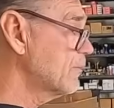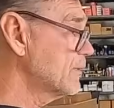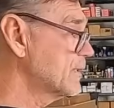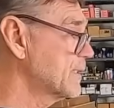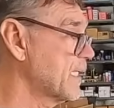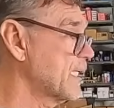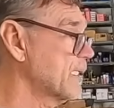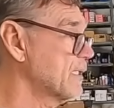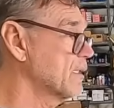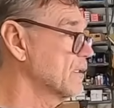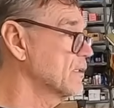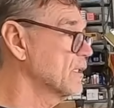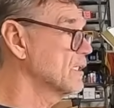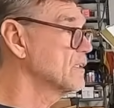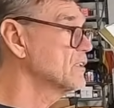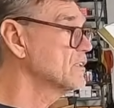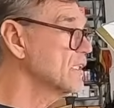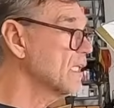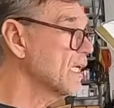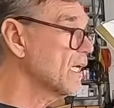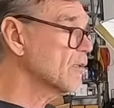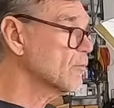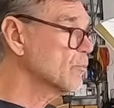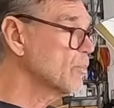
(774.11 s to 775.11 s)
would take a
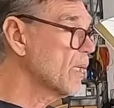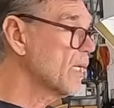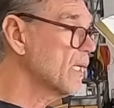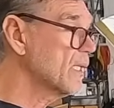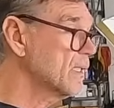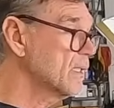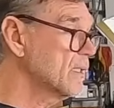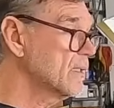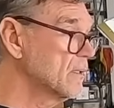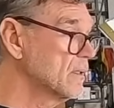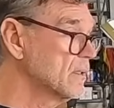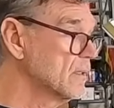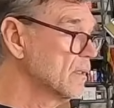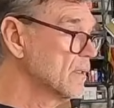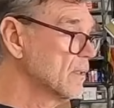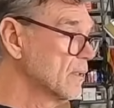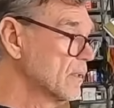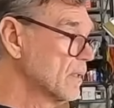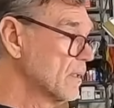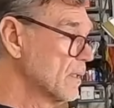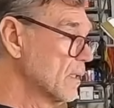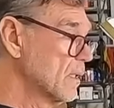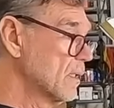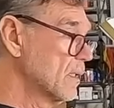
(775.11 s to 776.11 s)
stock-bodied
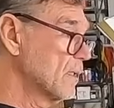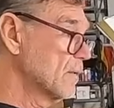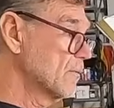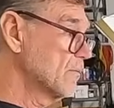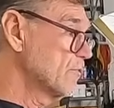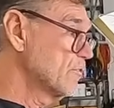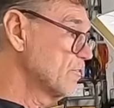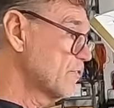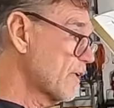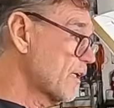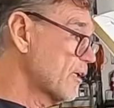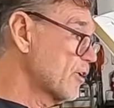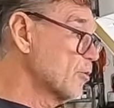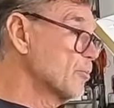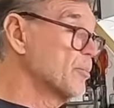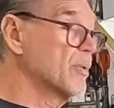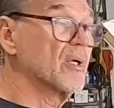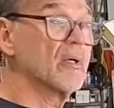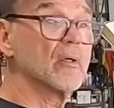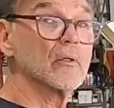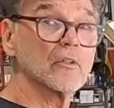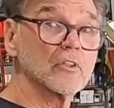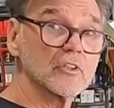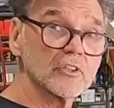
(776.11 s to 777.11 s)

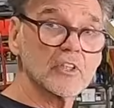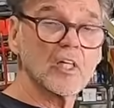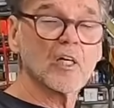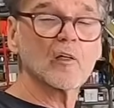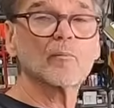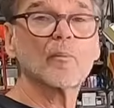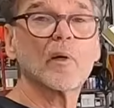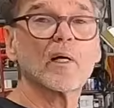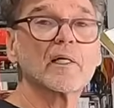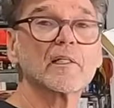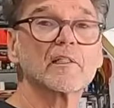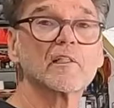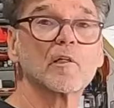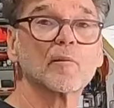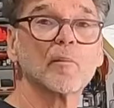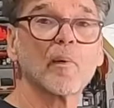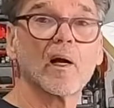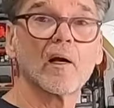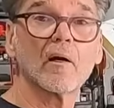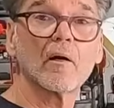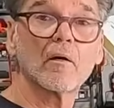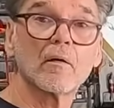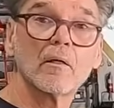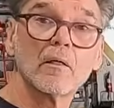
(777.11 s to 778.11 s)
Firebird or stock-bodied
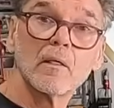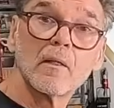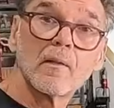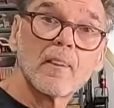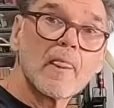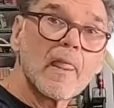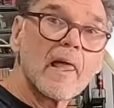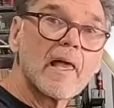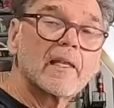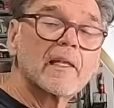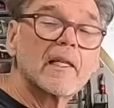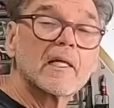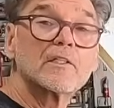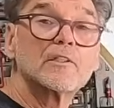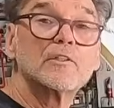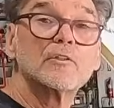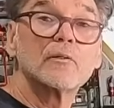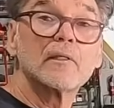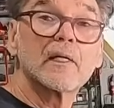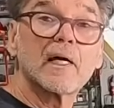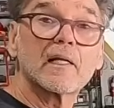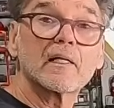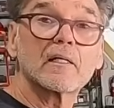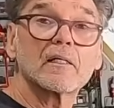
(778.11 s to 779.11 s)
Camaro and then do
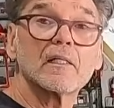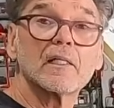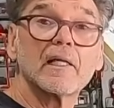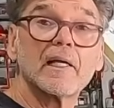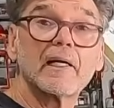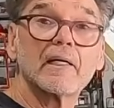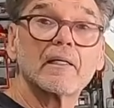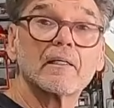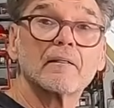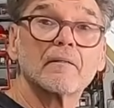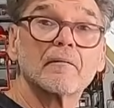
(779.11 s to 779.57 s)
it out of clay.